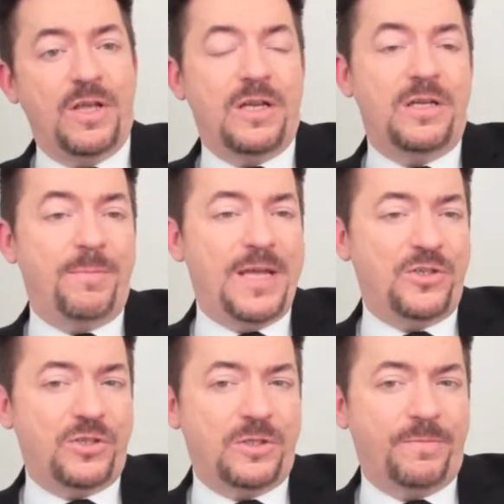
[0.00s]

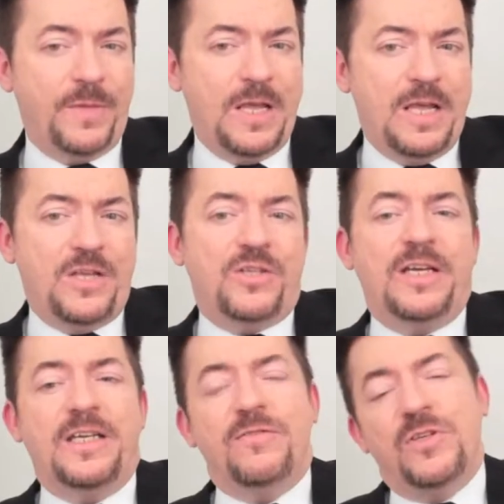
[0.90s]
dimension. So
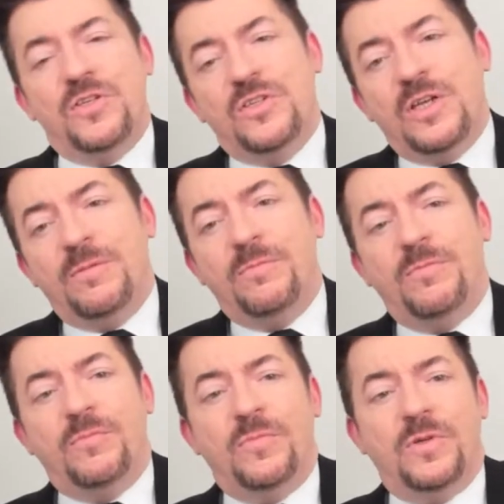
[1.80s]
that gives us
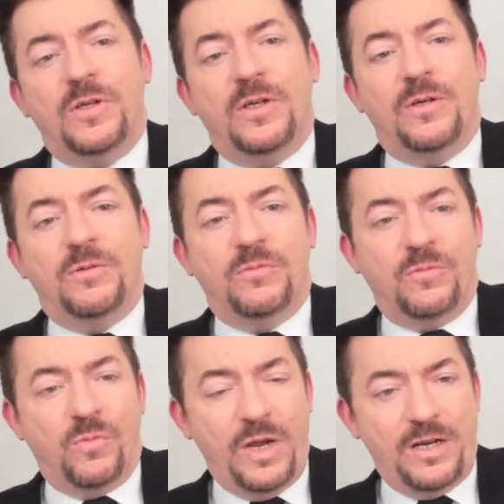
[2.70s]
some
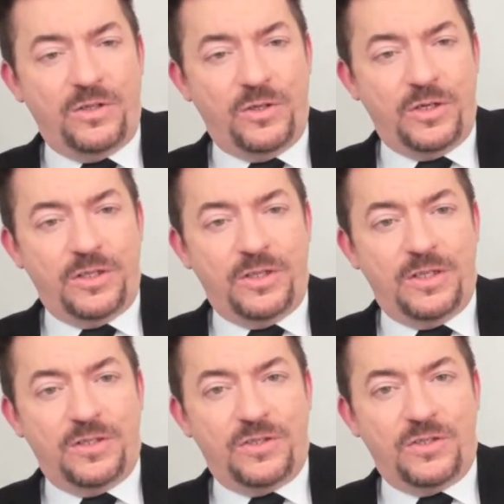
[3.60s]
way to look at
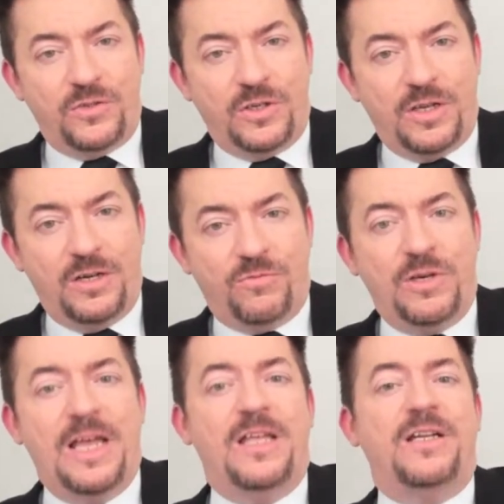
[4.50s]
this. There's a kind of
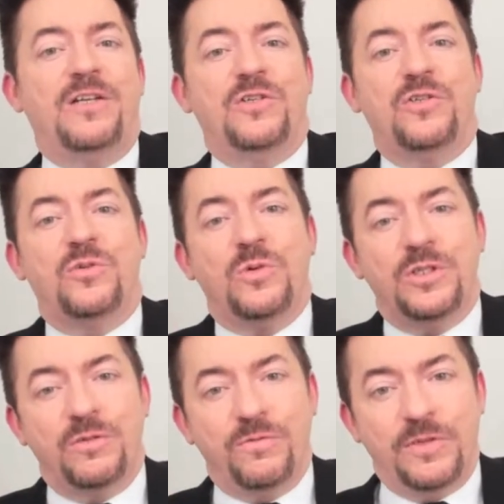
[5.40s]
reality
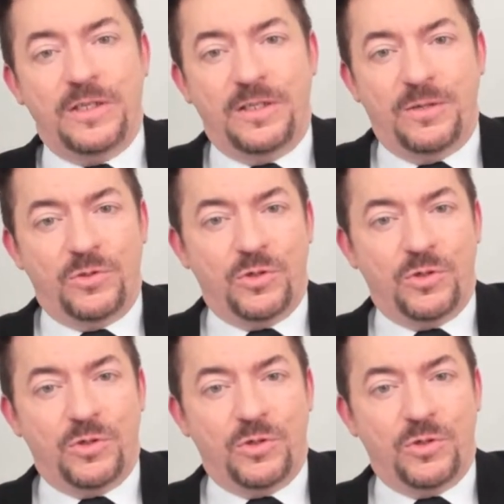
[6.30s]
distortion field that was